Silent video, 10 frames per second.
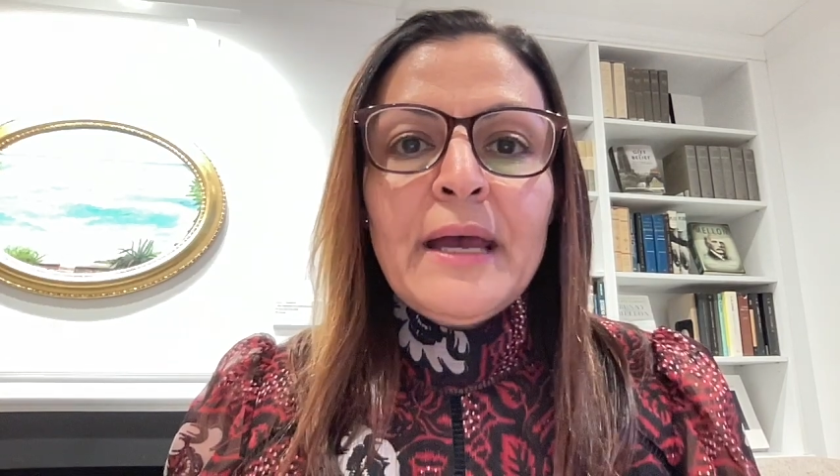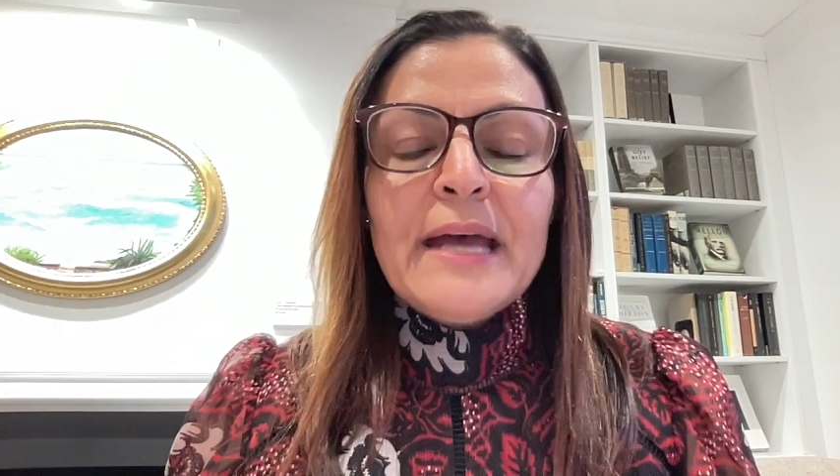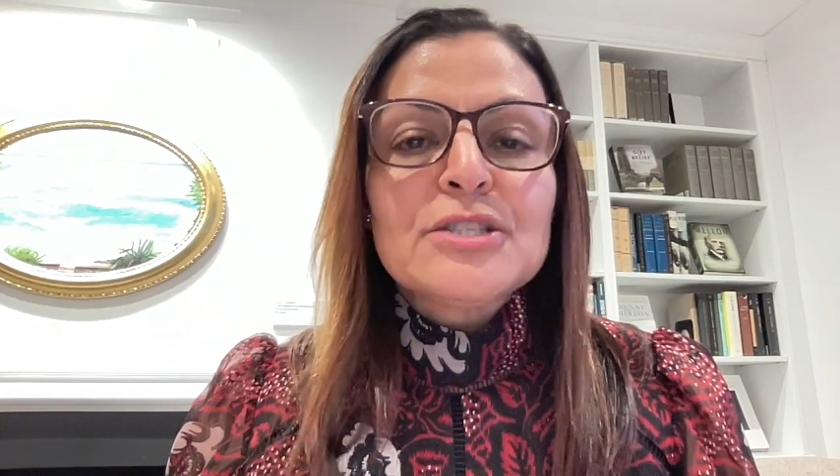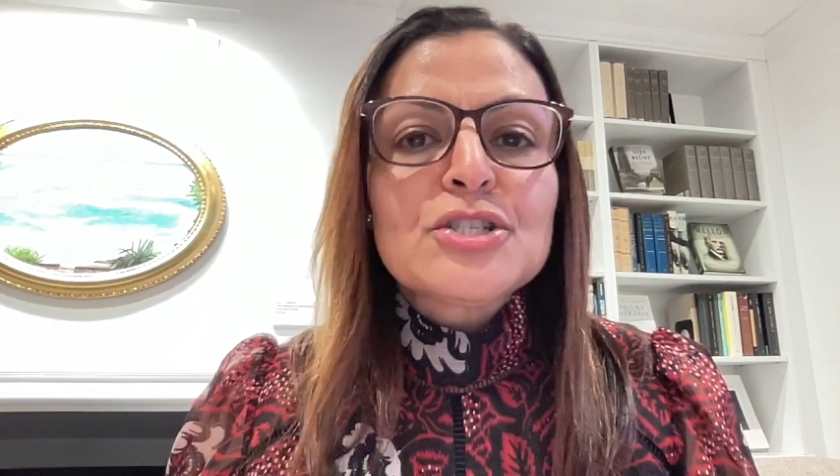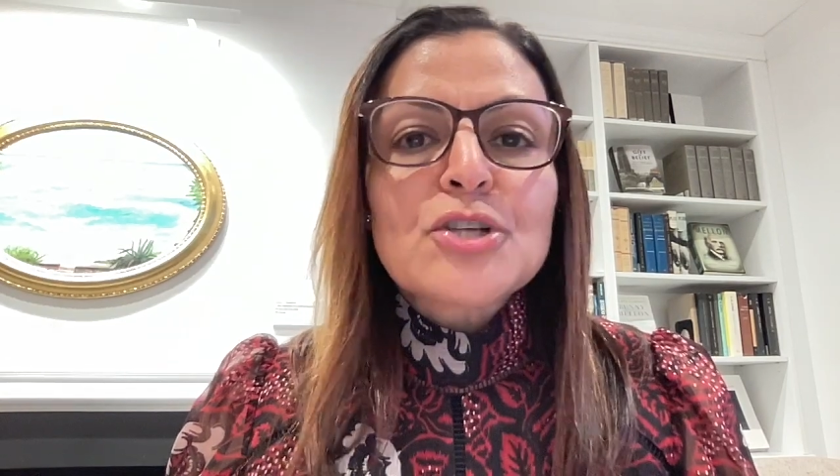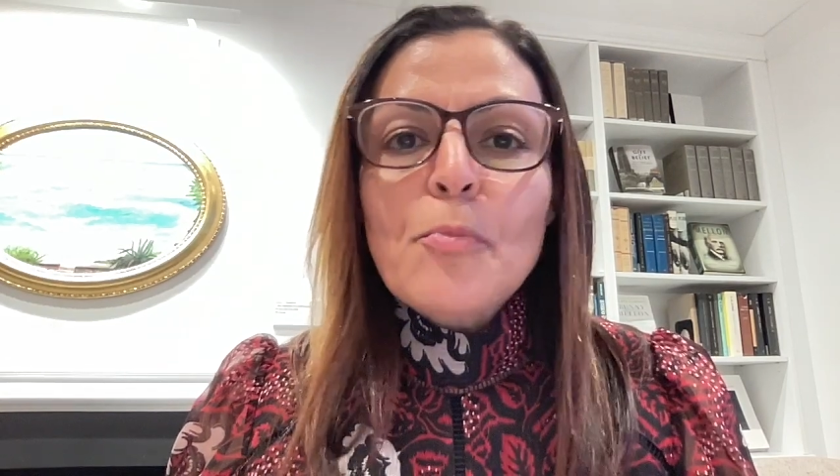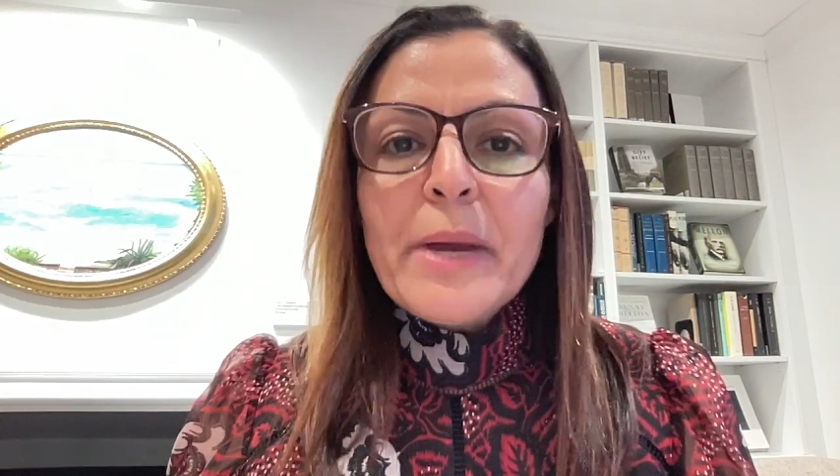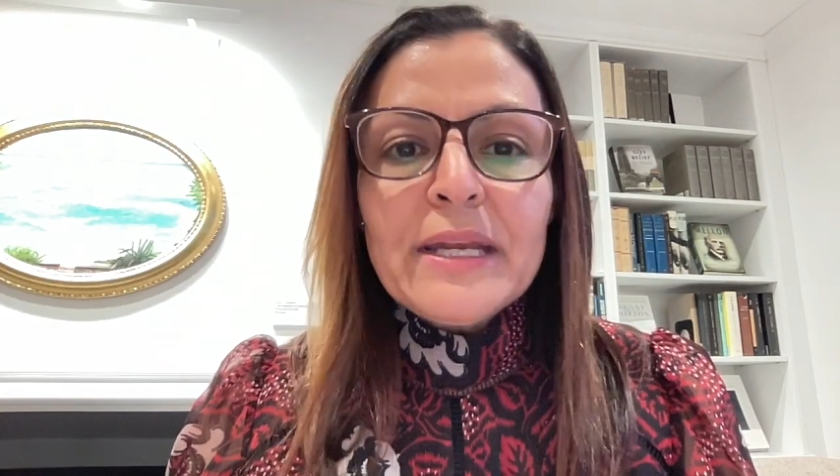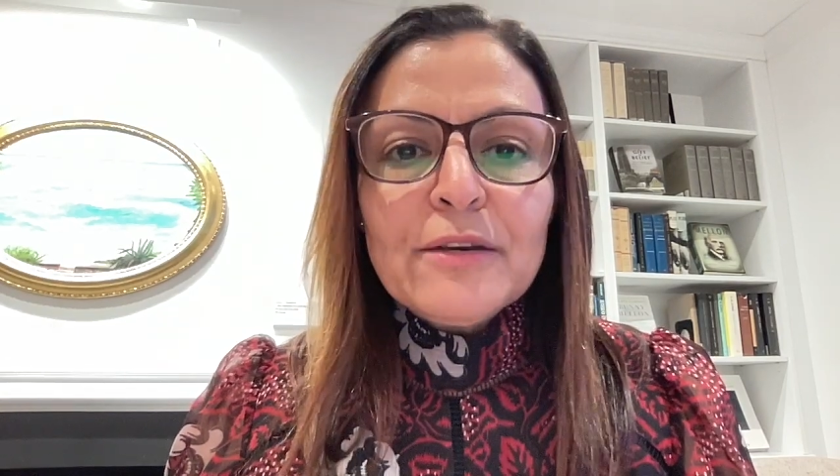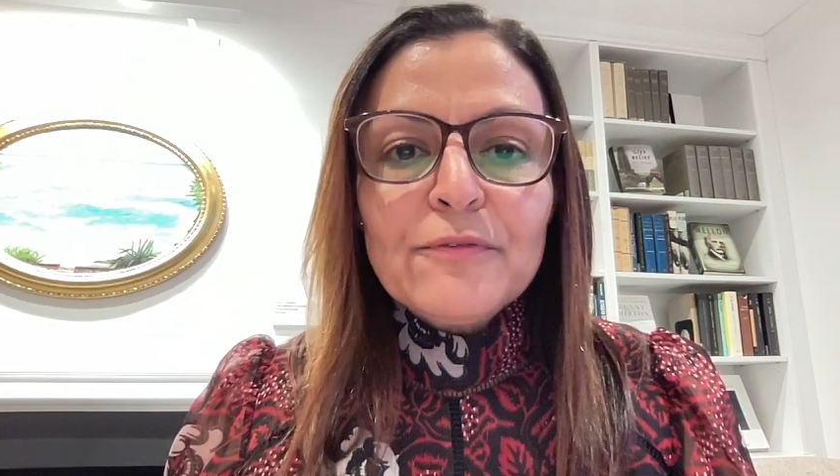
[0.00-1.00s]
and so
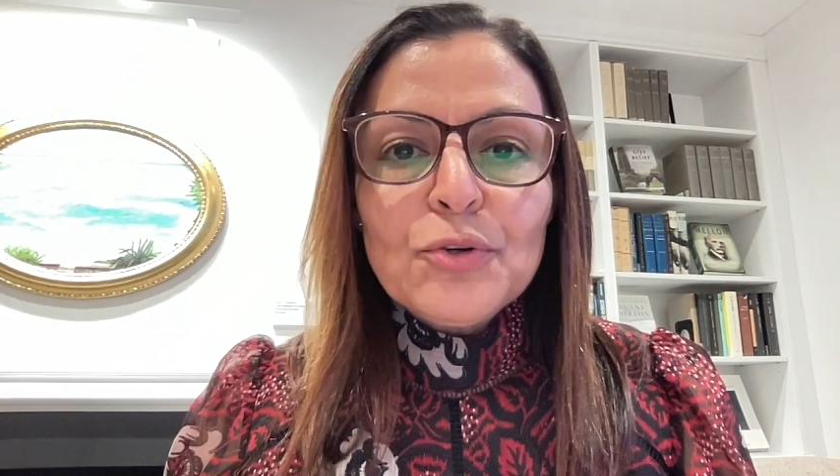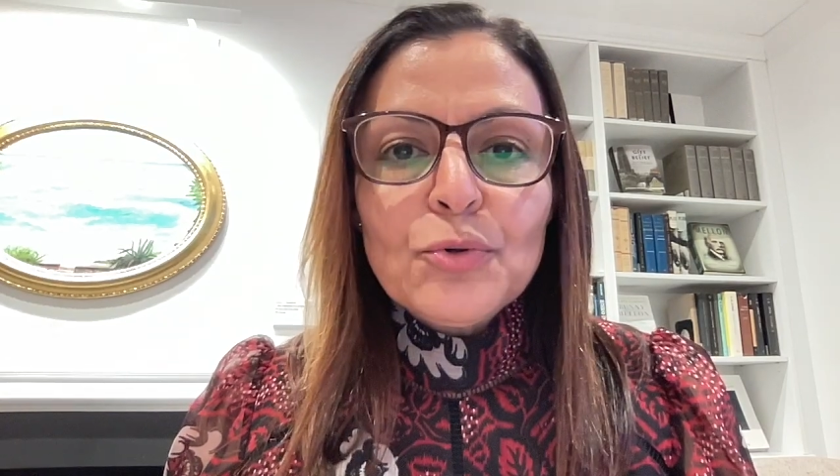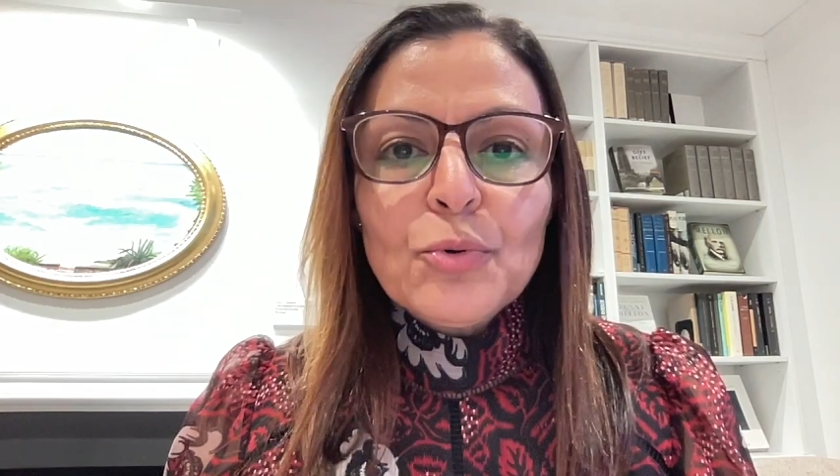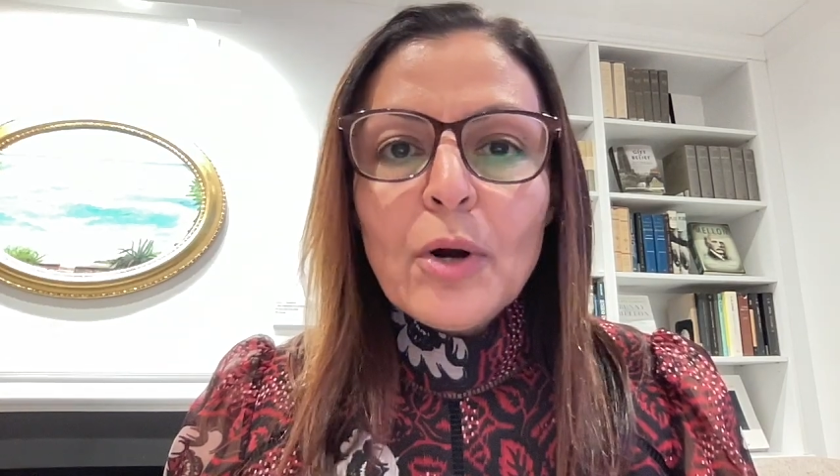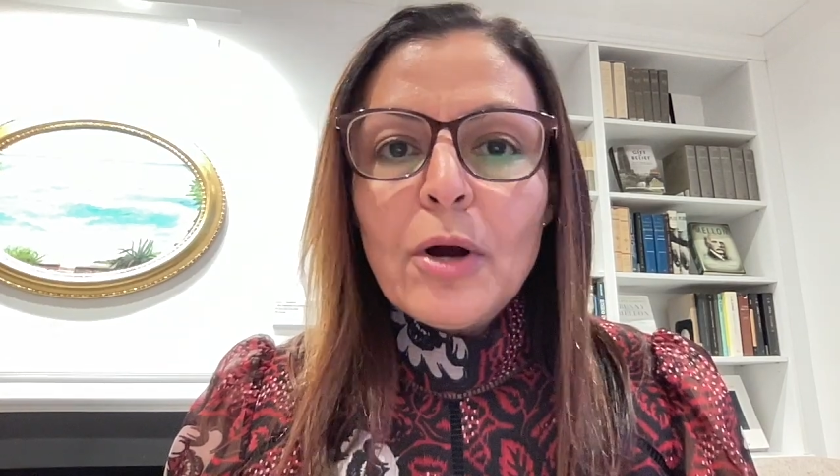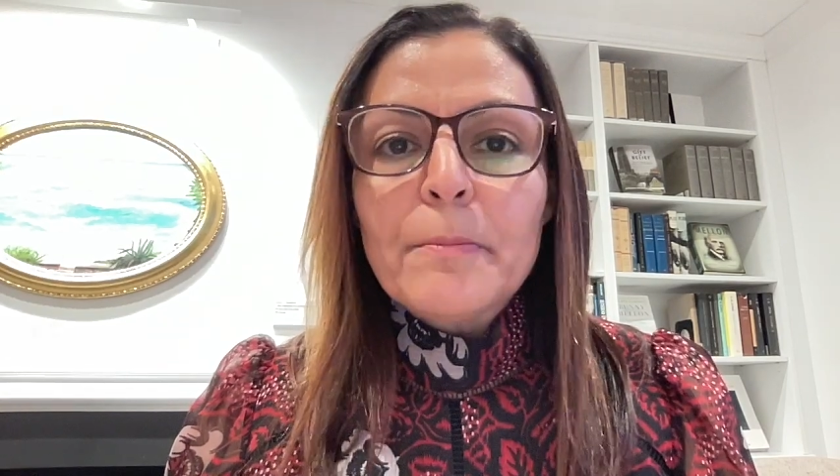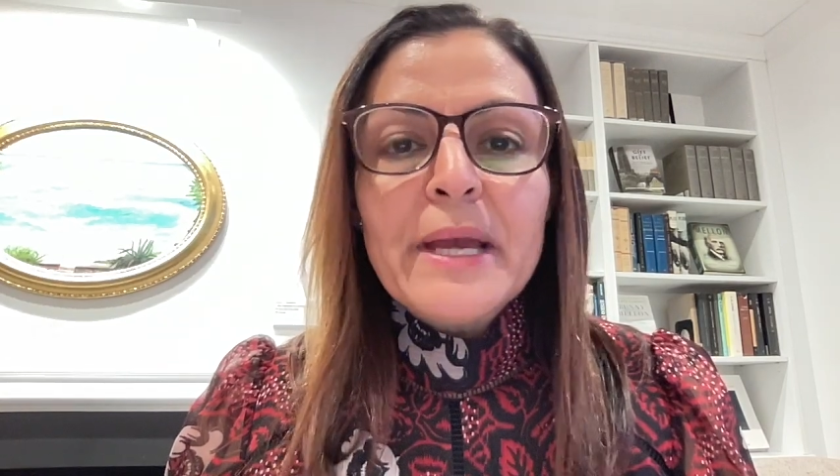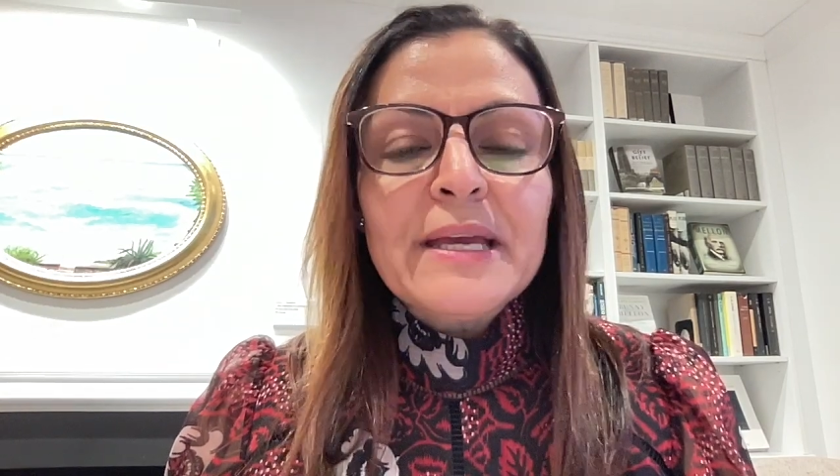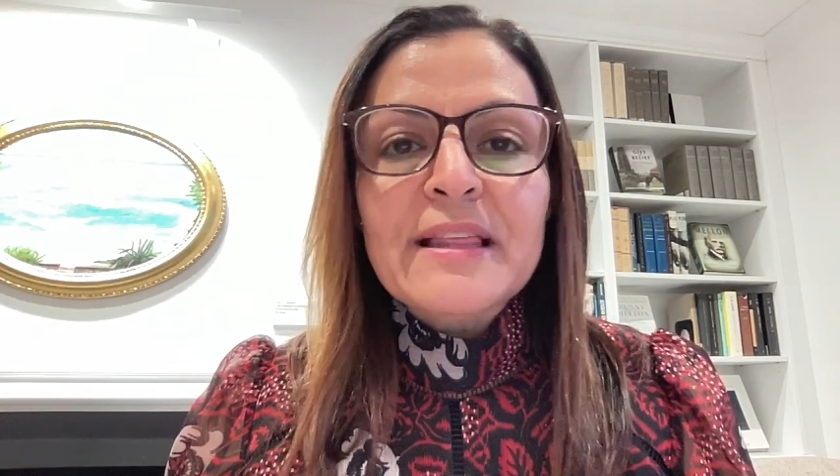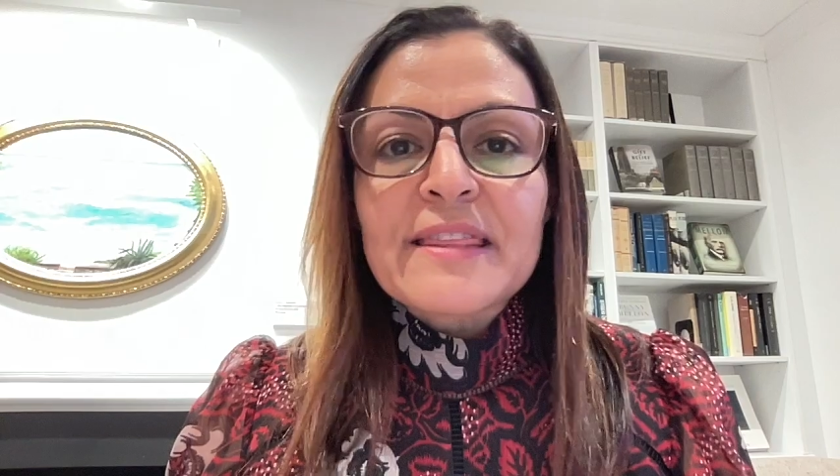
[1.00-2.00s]
many of you are
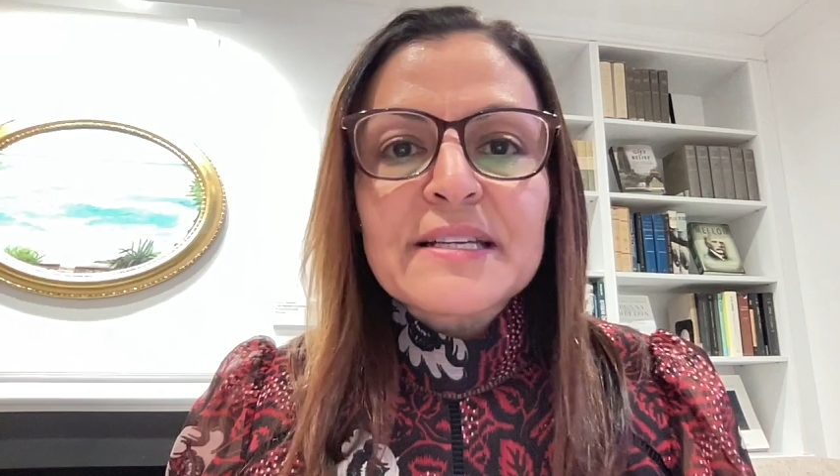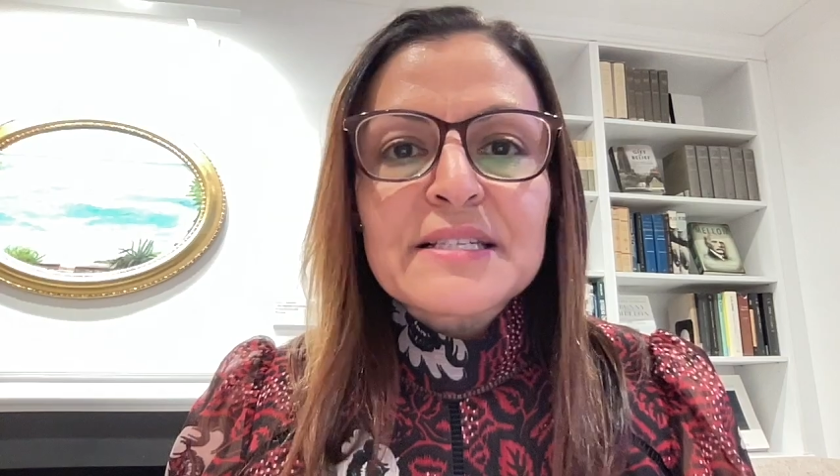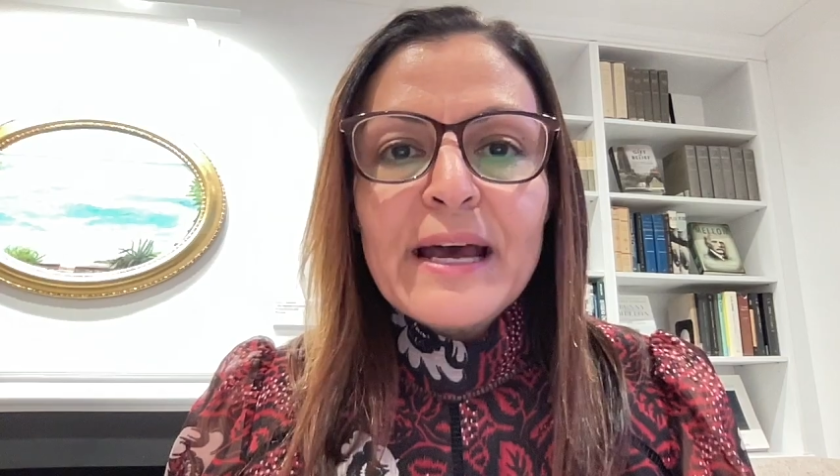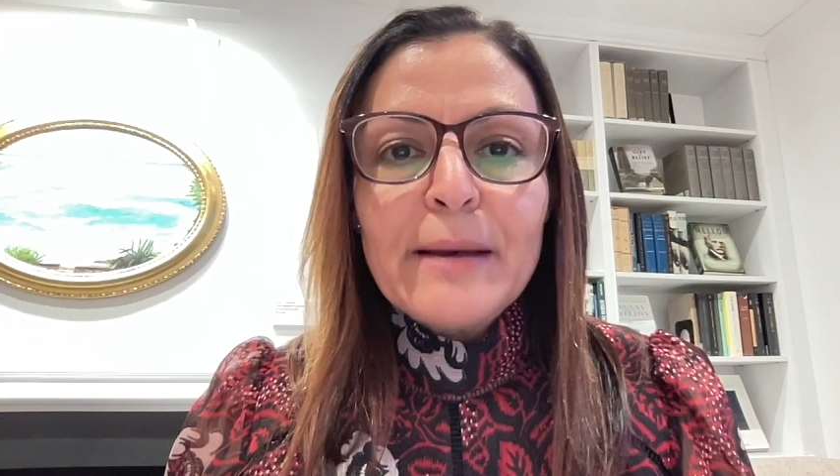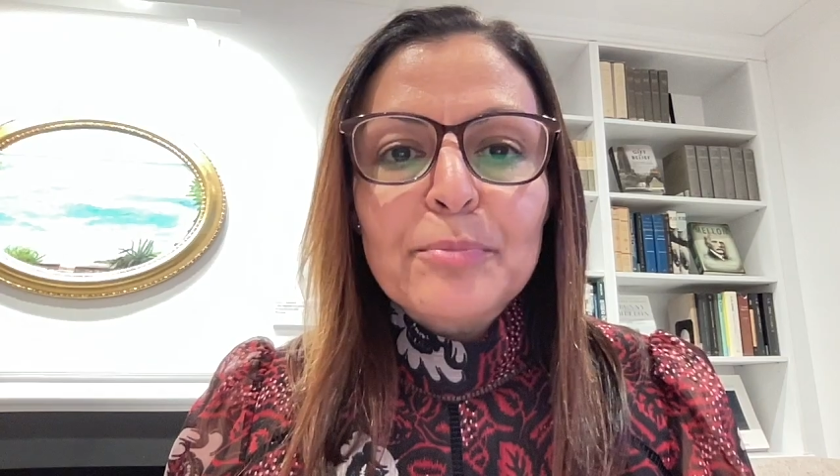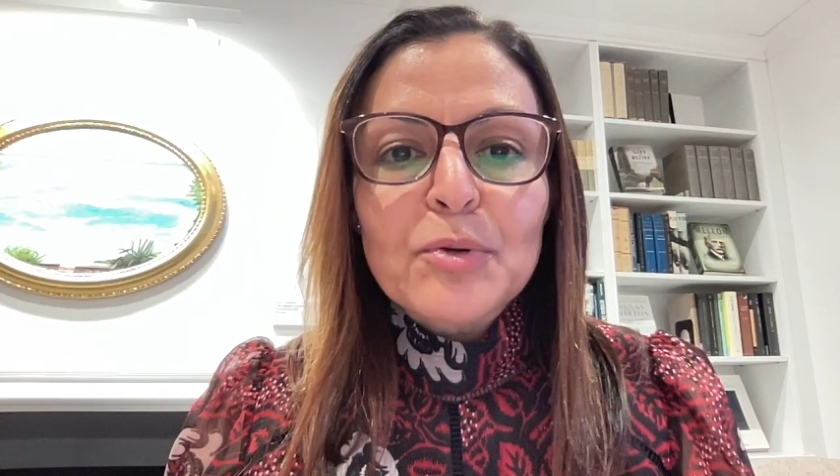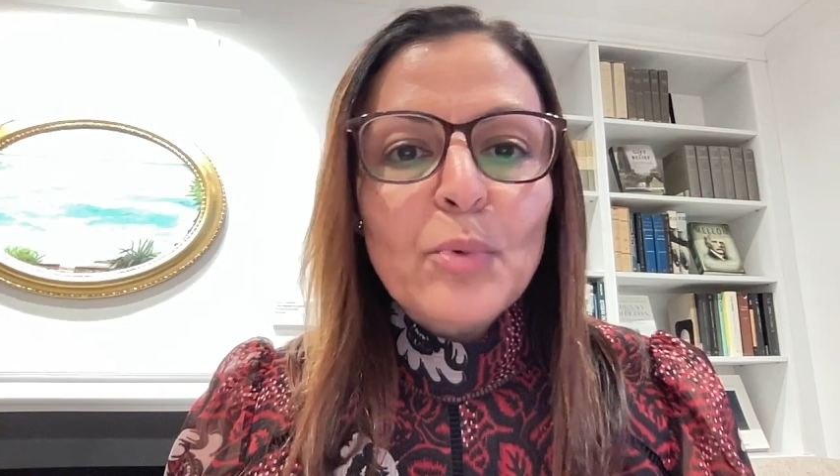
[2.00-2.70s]
making things happen,